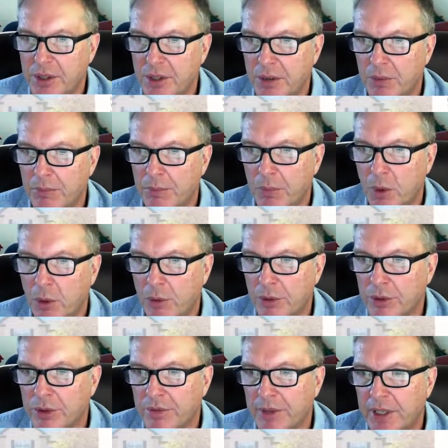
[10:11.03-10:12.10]
How do I know
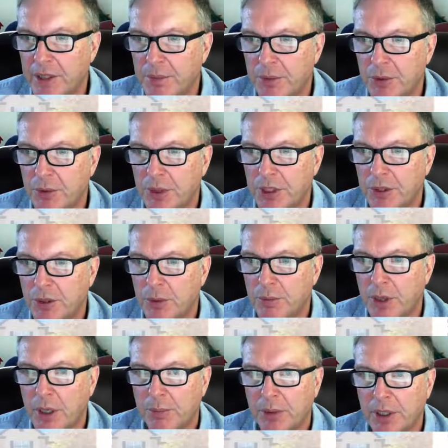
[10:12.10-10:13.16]
that? Well, because
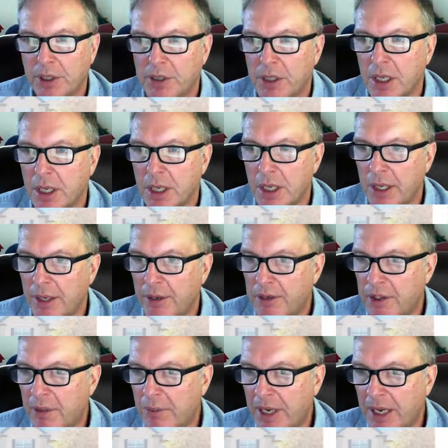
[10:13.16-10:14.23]
here's the
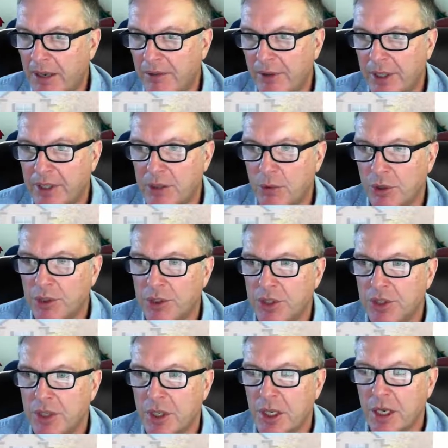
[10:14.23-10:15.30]
owner's fence between the
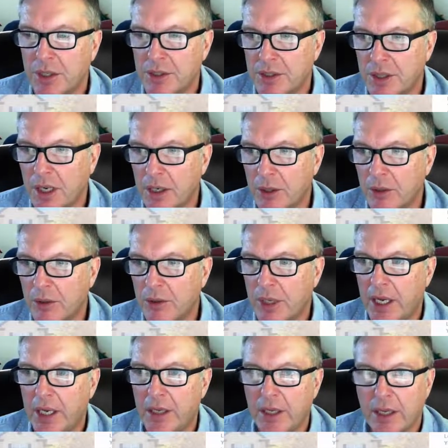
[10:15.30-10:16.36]
two properties.
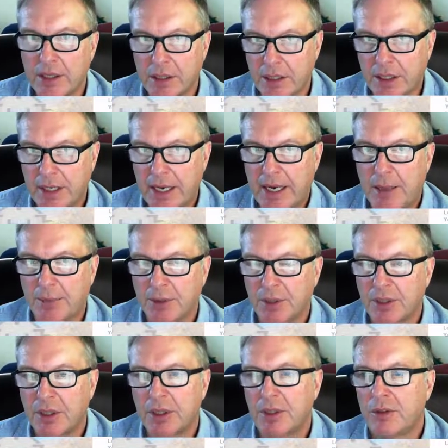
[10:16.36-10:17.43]
Here's the back fence,
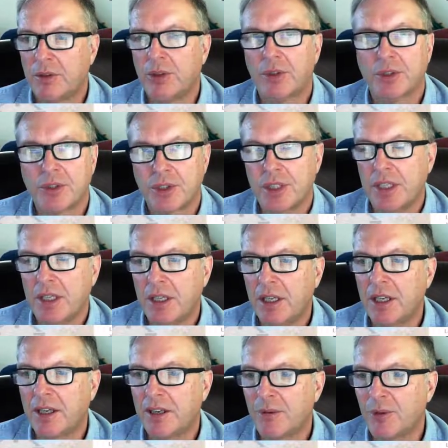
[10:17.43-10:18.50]
which is
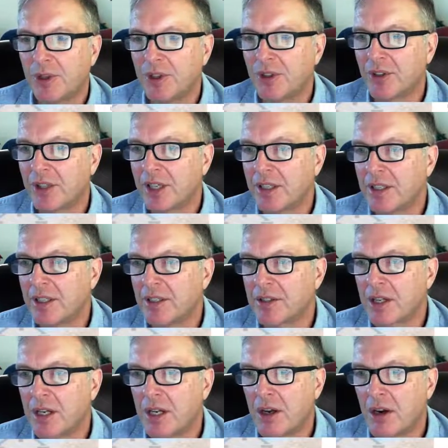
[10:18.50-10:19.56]
stuccoed and nicely
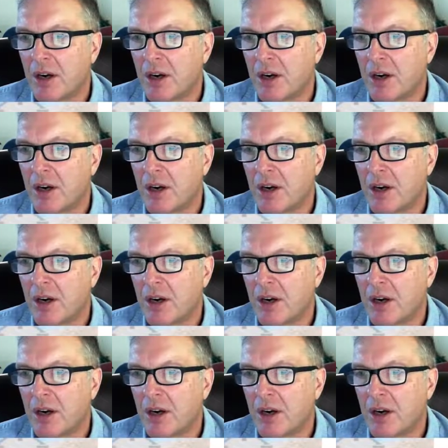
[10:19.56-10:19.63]
capped.